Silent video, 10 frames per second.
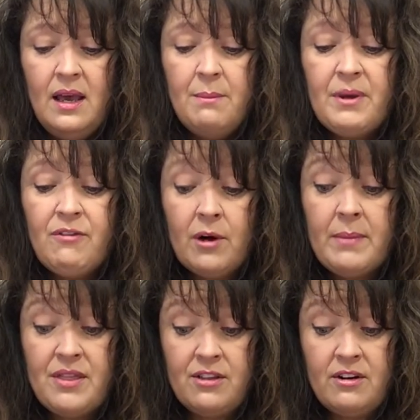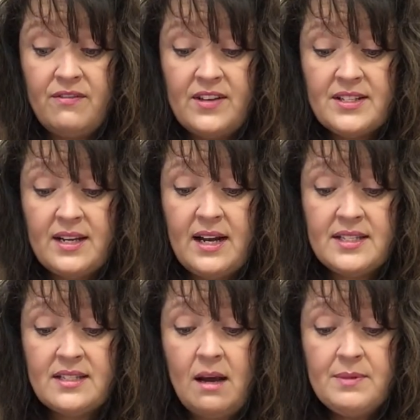Before my third visit, I
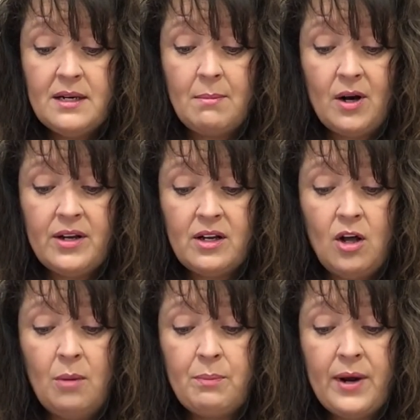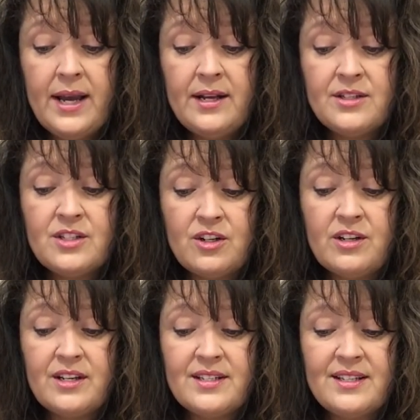stopped at a market called Bread and
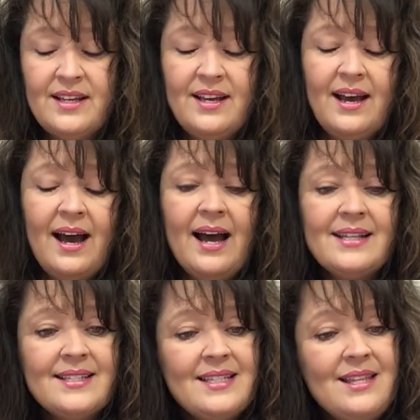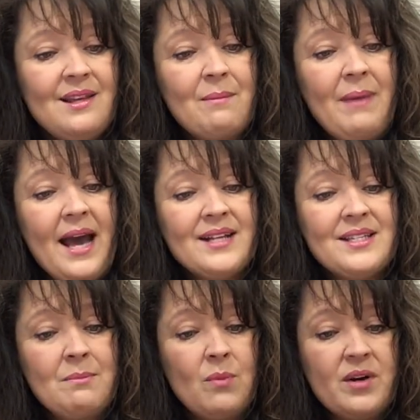Circus. I'd seen their bags
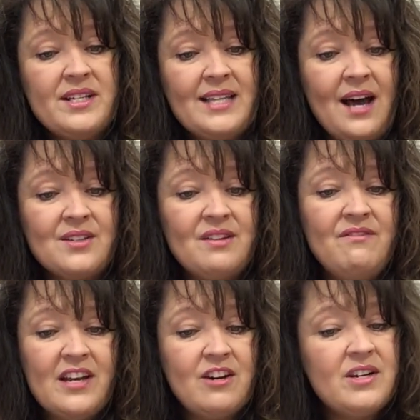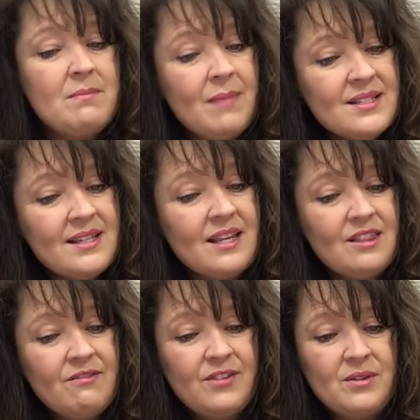in Morrie's house and figured he must like
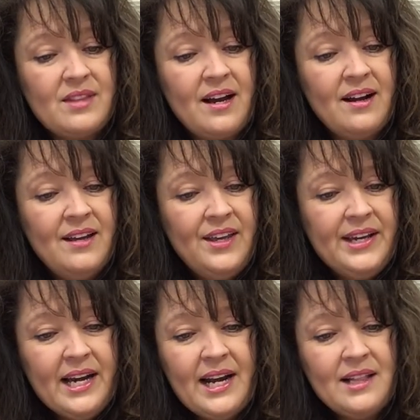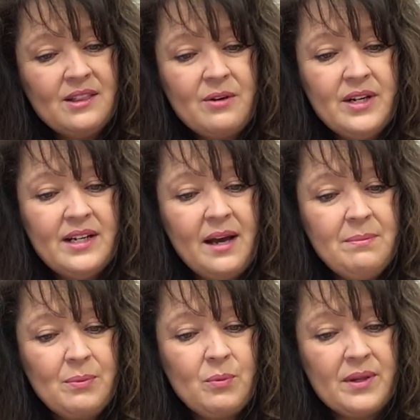the food there, and I loaded up
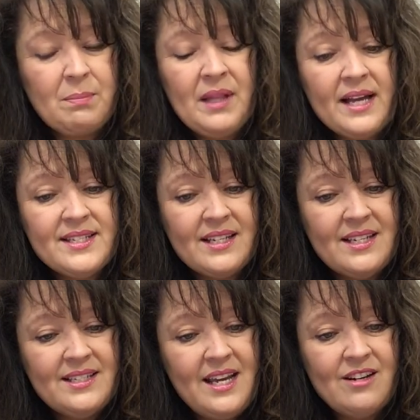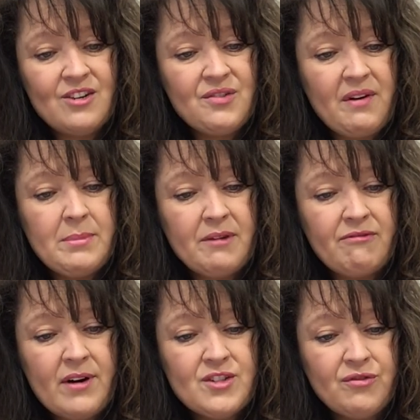with plastic containers from their
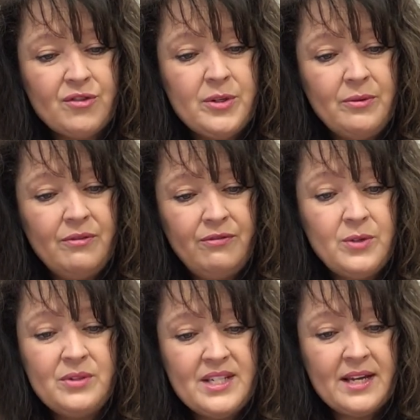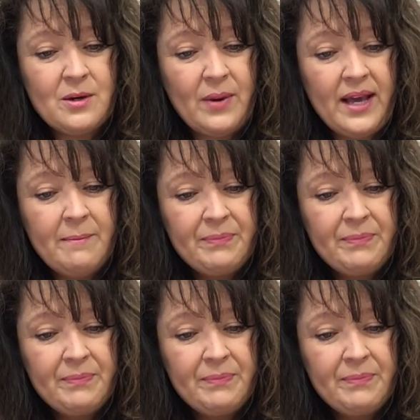fresh food takeaway.